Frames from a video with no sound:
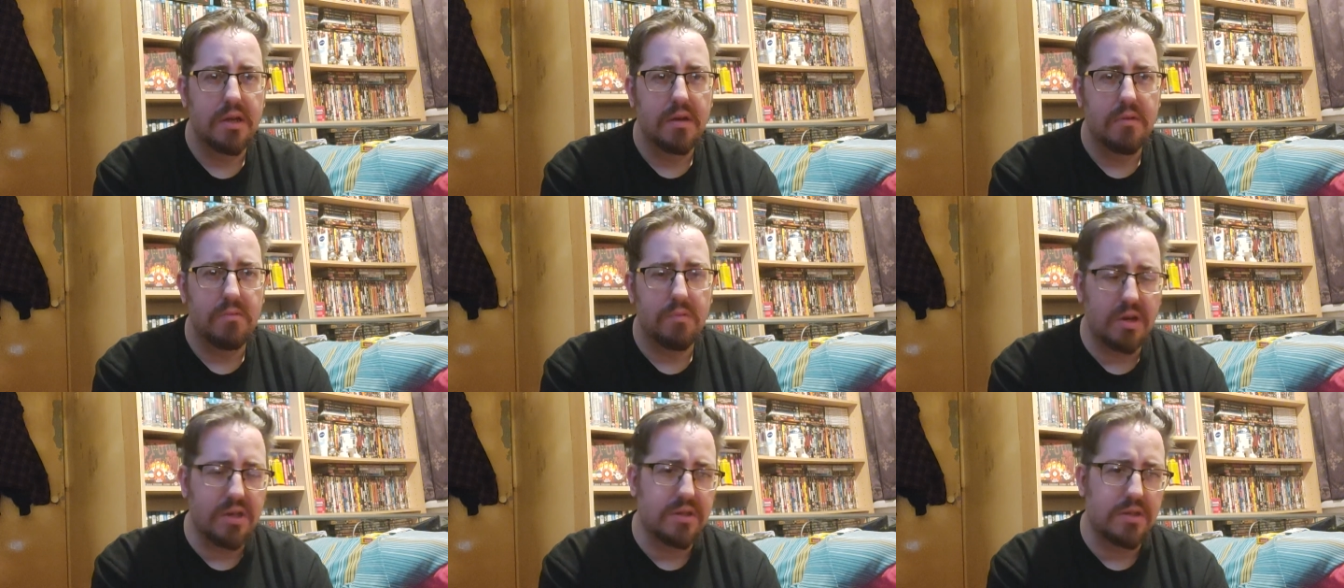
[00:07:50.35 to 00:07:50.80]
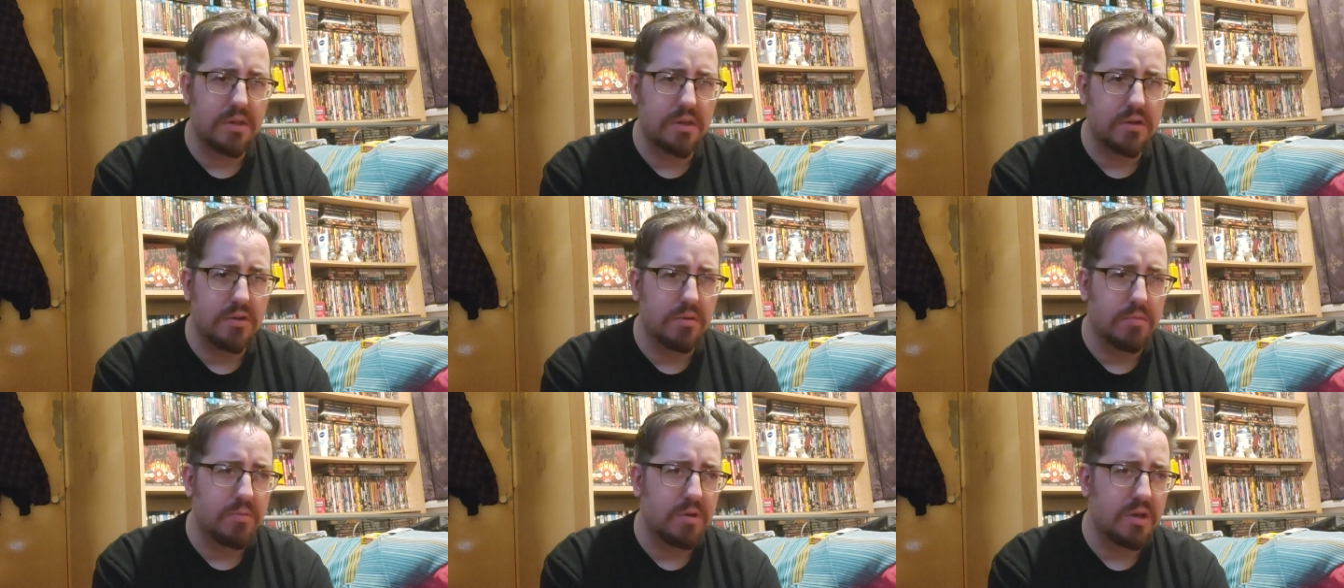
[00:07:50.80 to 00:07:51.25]
Rise of the
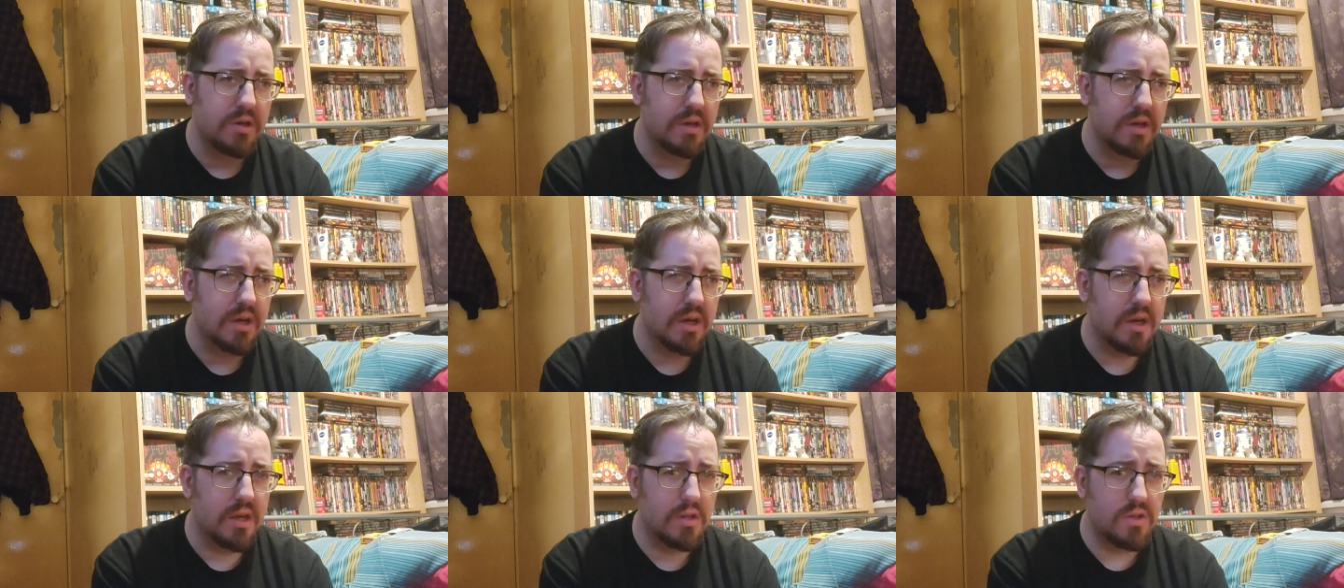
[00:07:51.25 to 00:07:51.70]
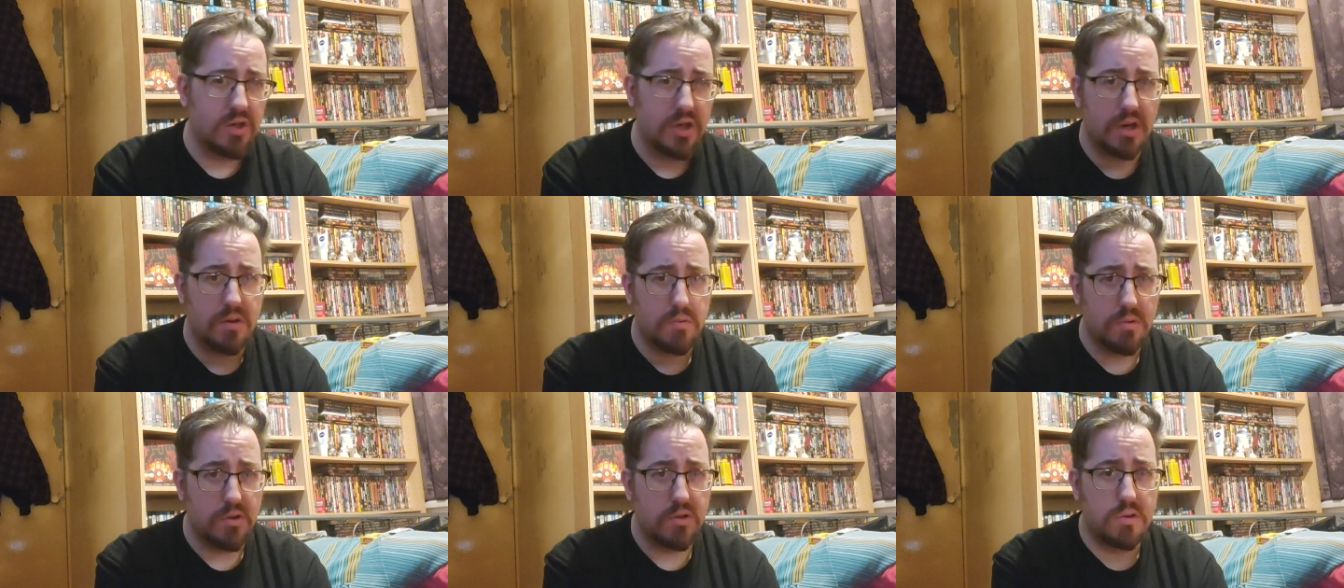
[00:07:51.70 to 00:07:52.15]
Tomb Raider, and
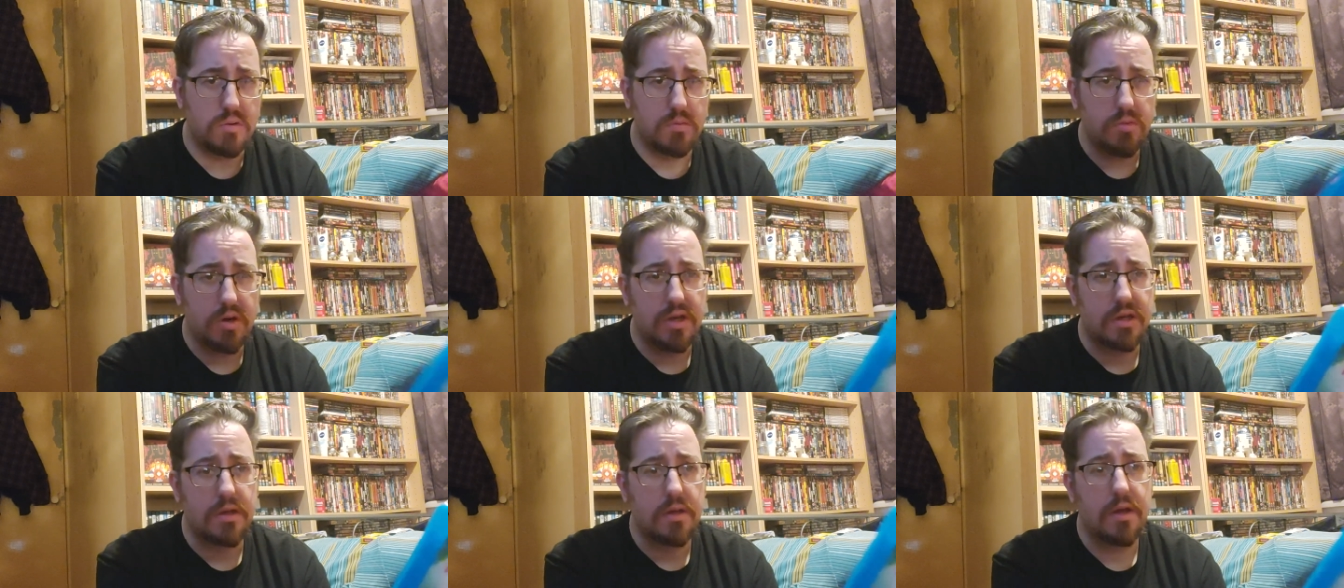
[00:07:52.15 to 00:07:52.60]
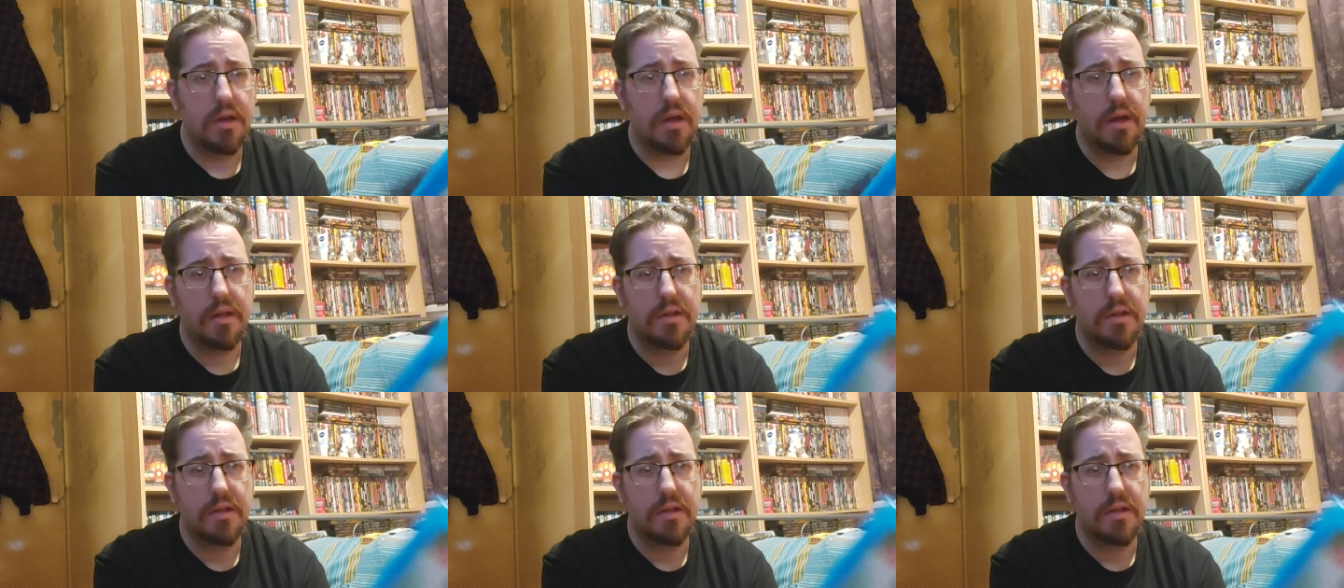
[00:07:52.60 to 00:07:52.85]
Shadow of the Tomb Raider.